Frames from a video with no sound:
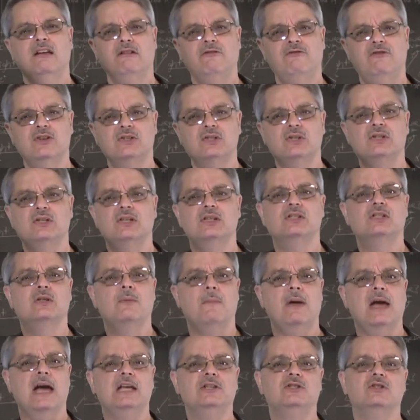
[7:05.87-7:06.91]
Physicists
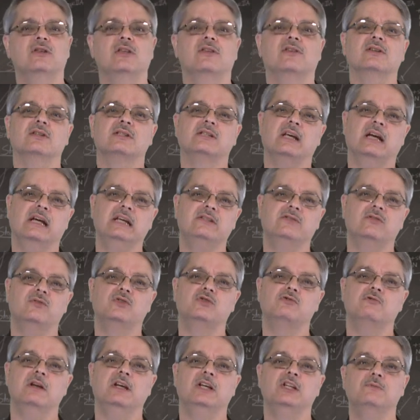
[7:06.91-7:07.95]
imagine that the size of
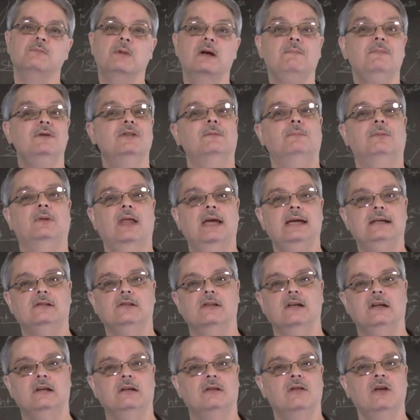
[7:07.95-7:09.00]
strings might be the Planck
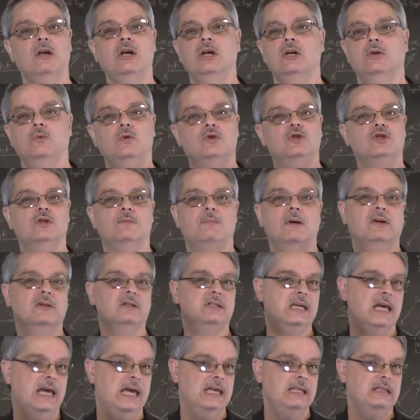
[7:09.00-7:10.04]
length, which is about
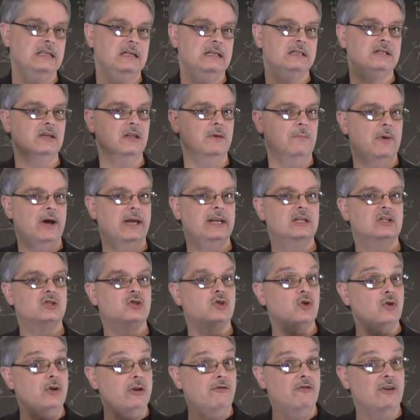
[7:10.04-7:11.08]

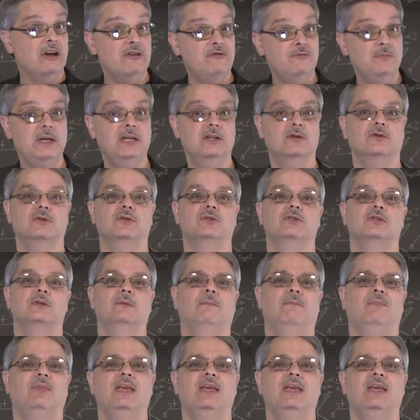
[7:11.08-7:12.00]
10⁻³5 meters.